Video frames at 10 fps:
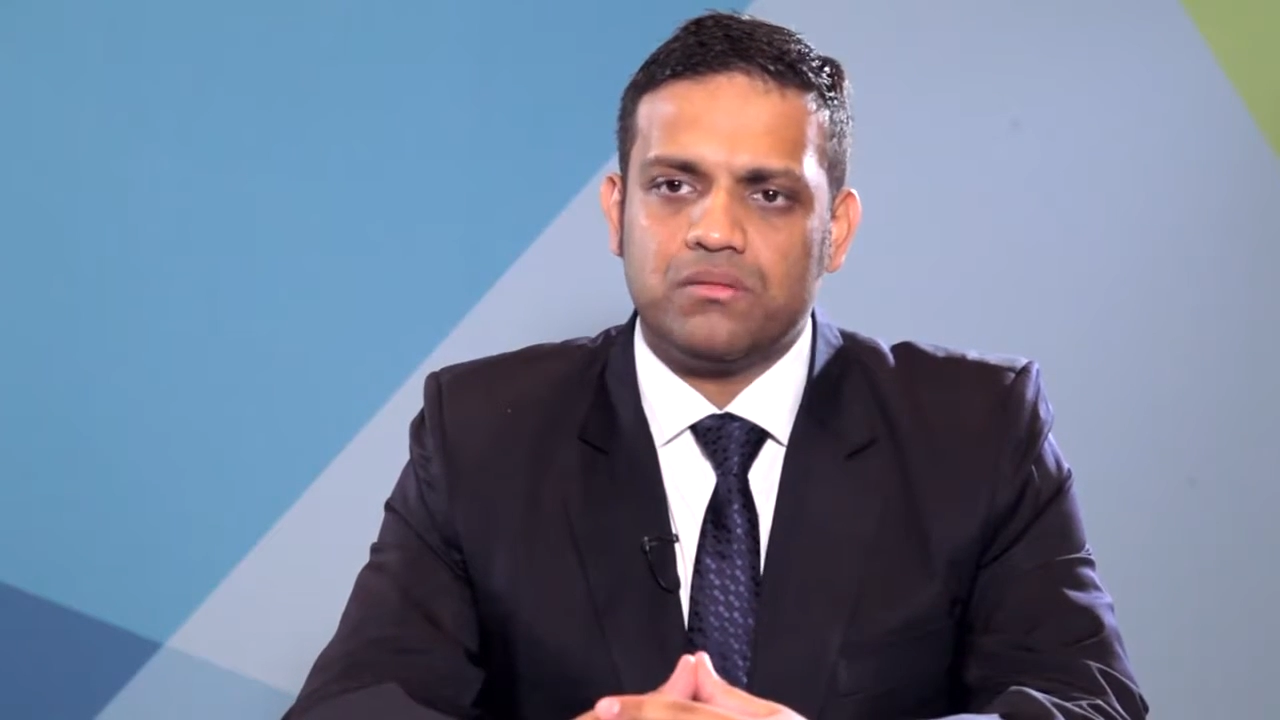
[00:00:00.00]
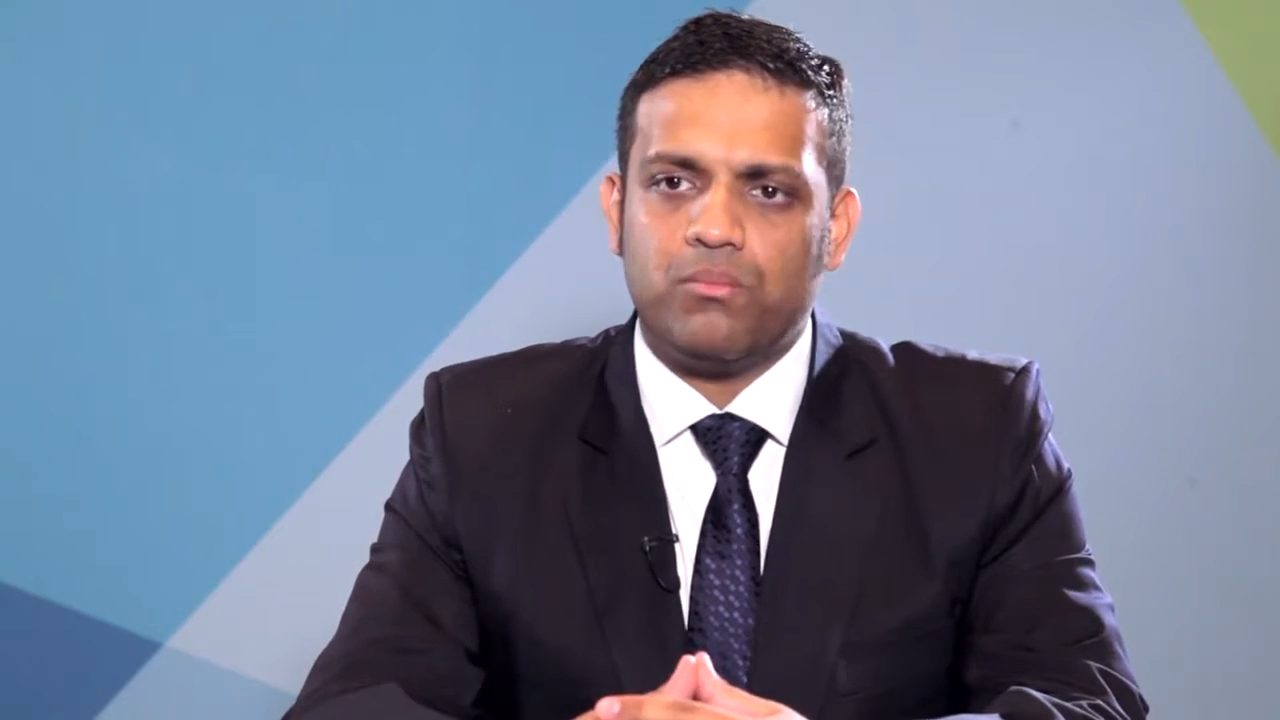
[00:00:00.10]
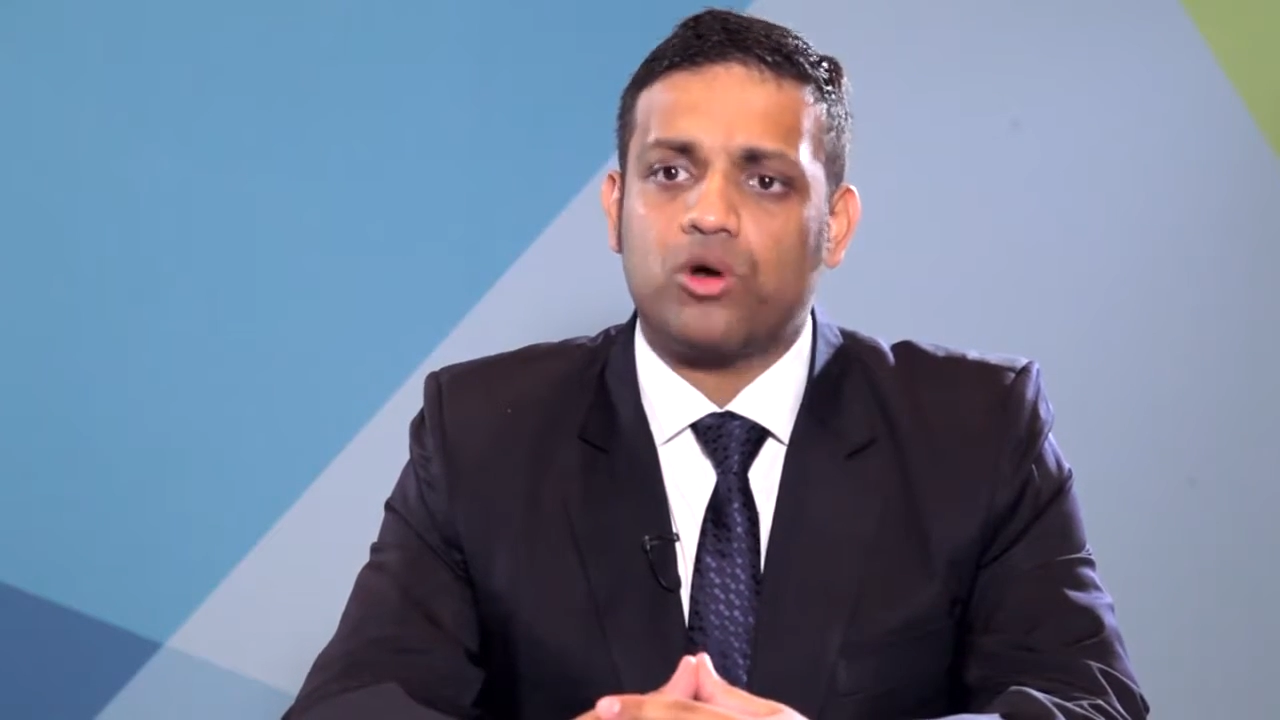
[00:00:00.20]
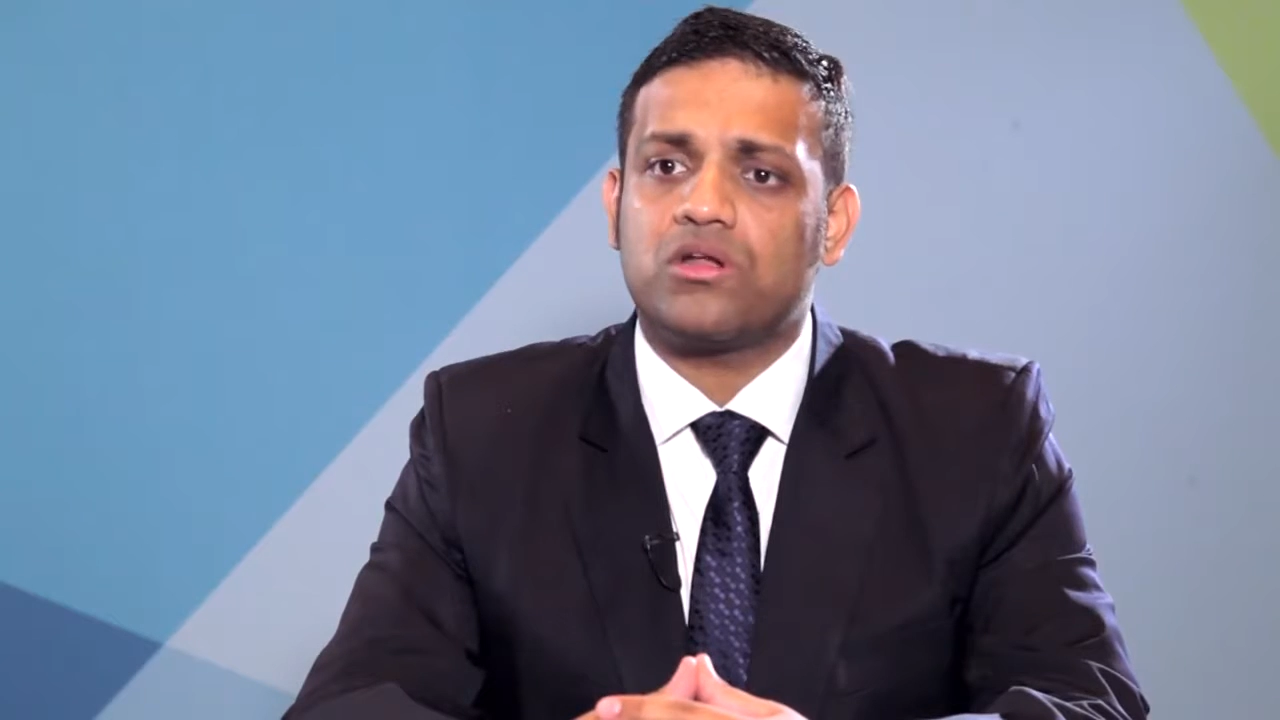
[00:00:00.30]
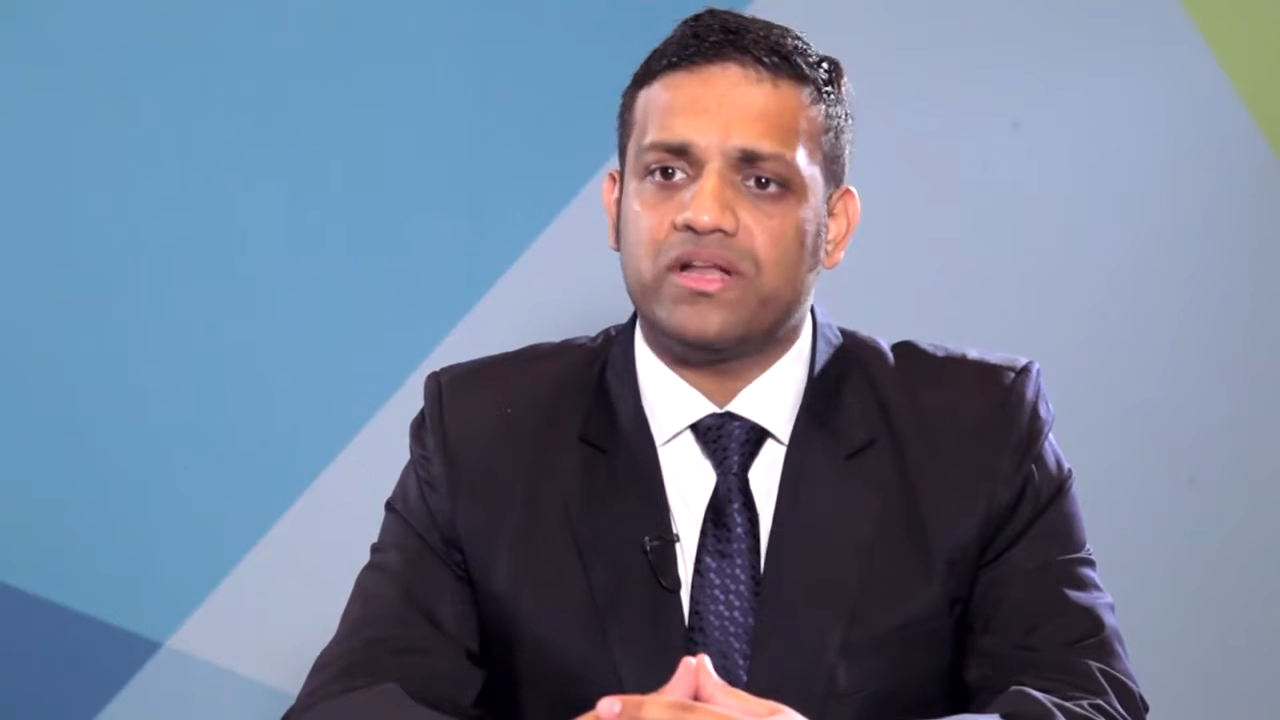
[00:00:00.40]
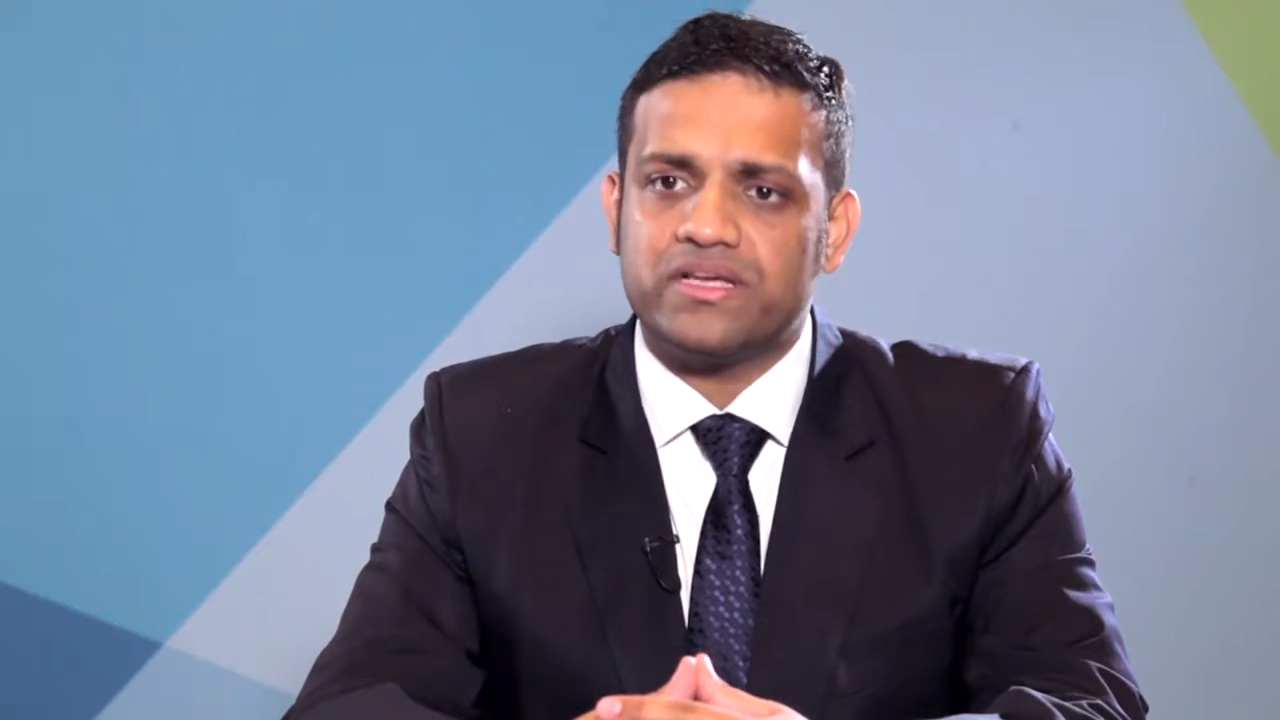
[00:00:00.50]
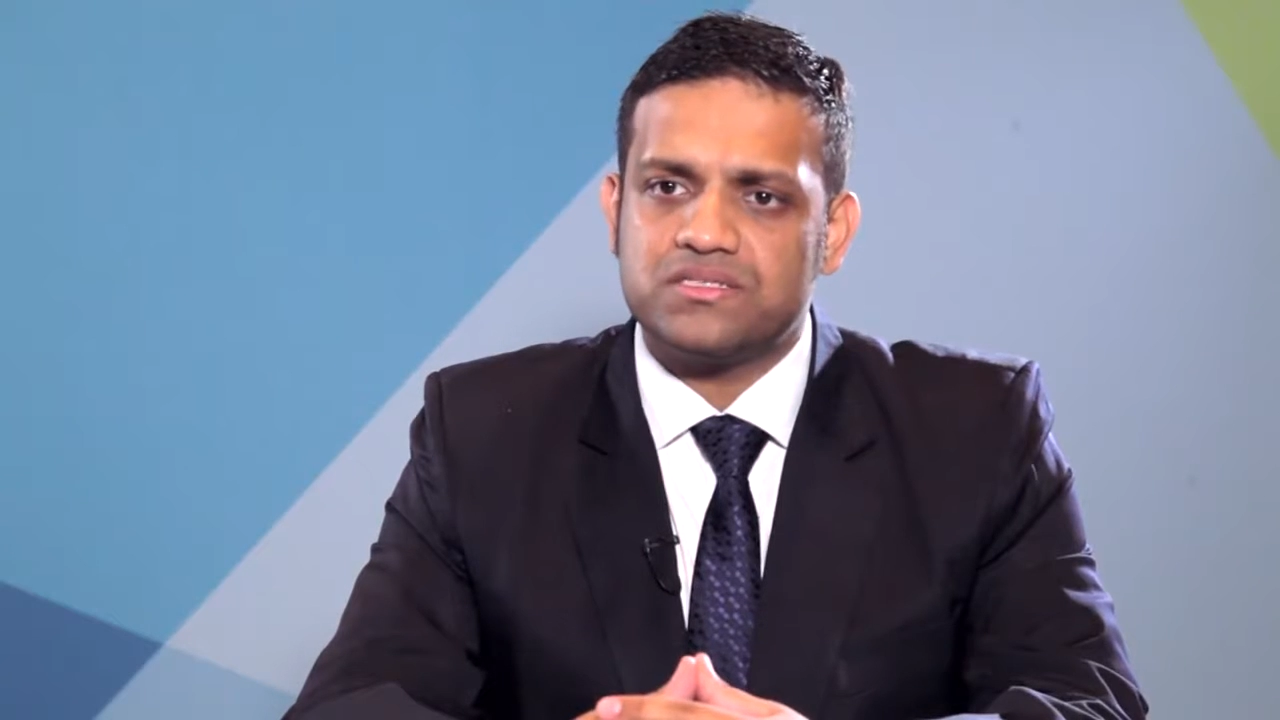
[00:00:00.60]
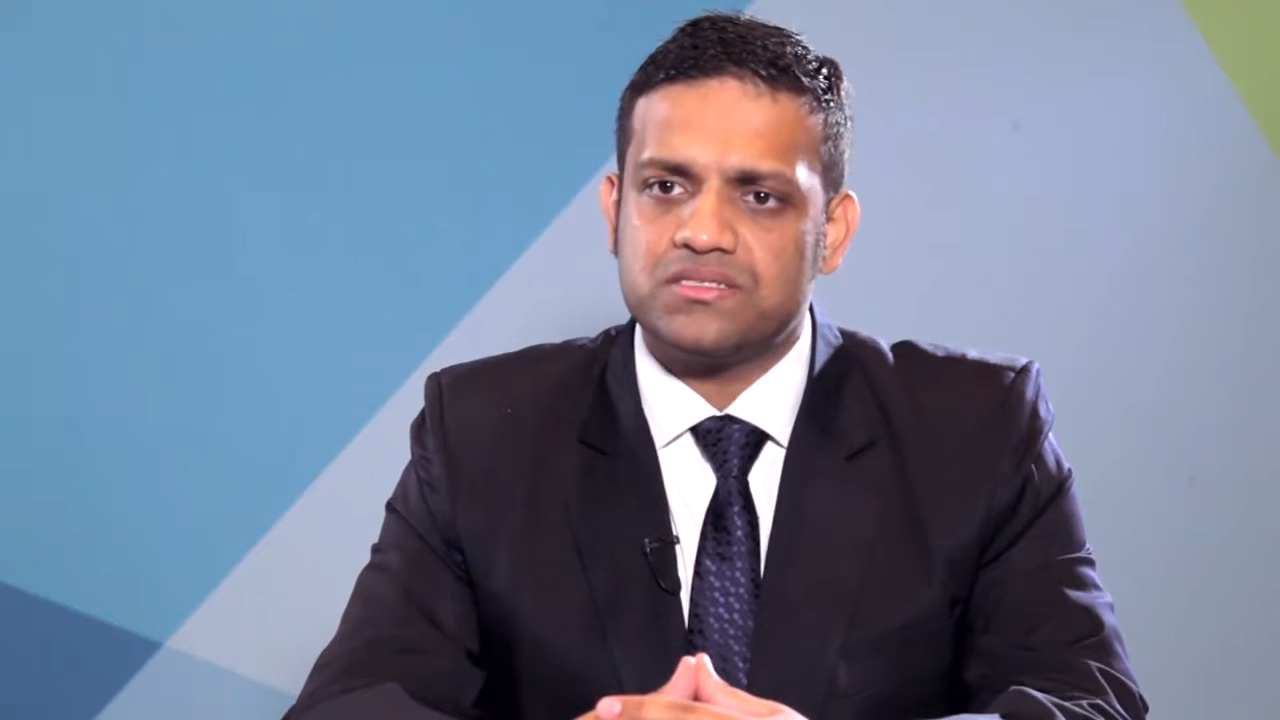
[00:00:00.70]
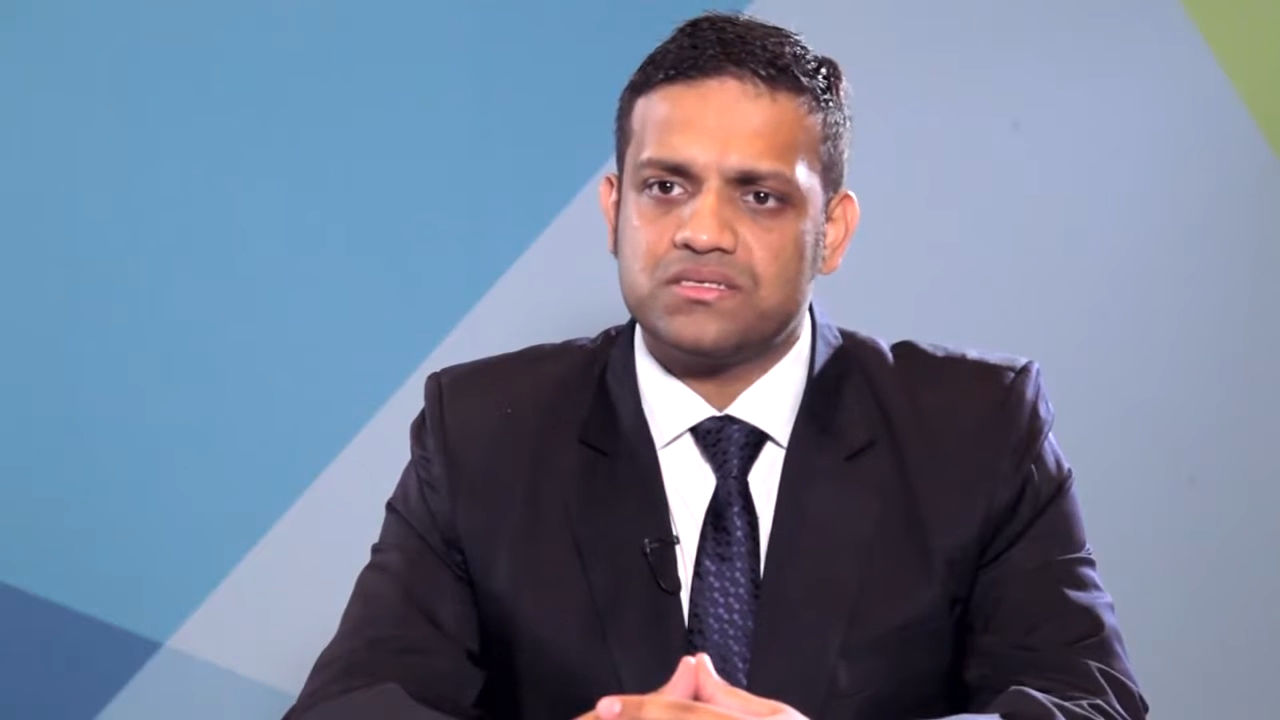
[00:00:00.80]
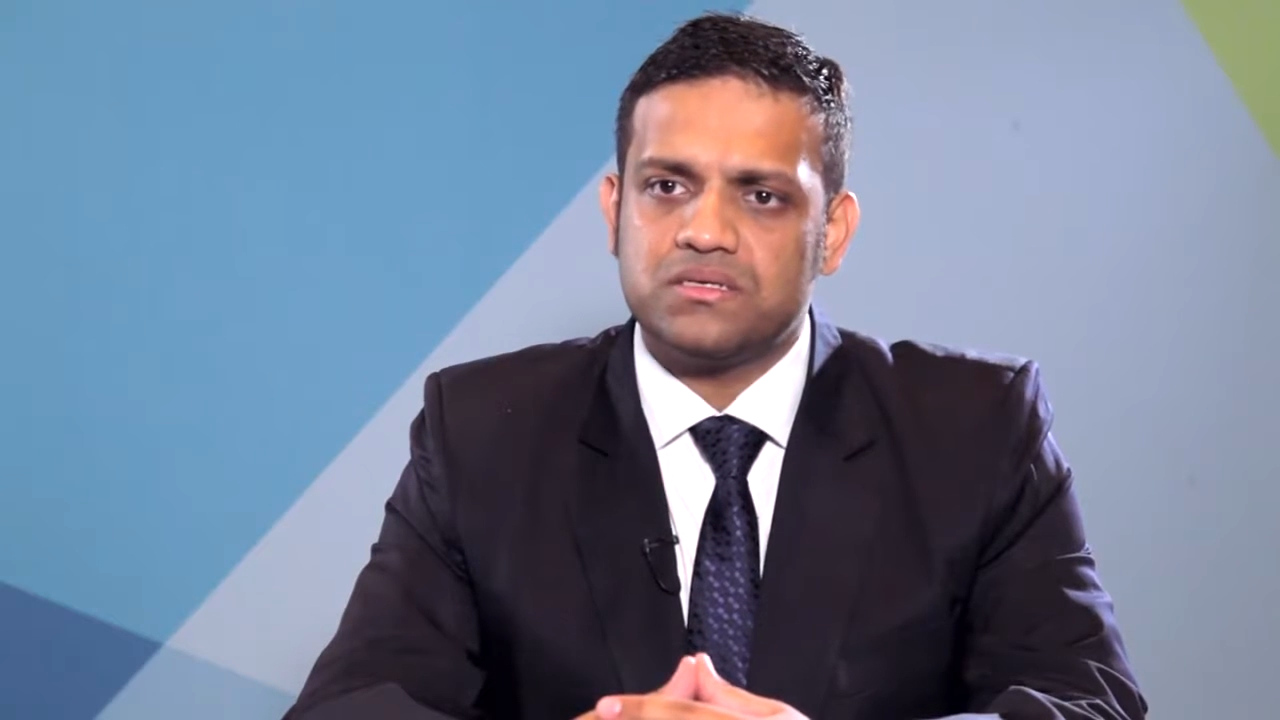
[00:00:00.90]

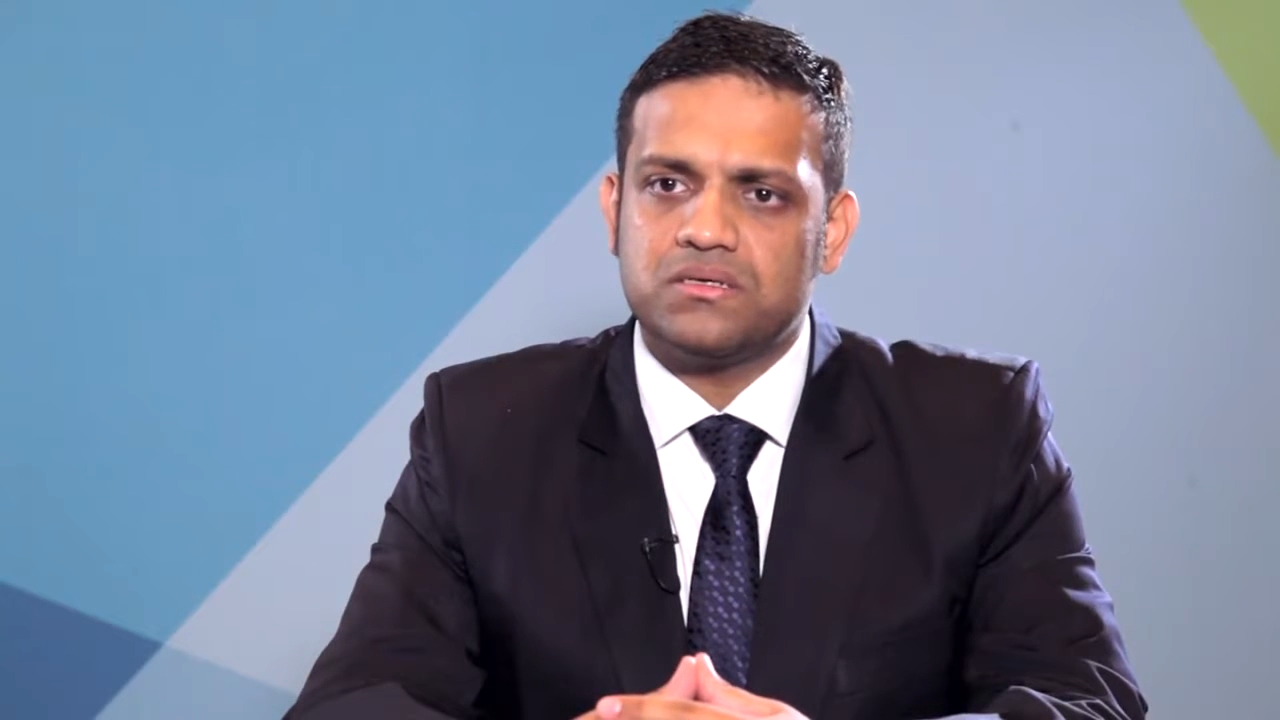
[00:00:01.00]
bottlenecks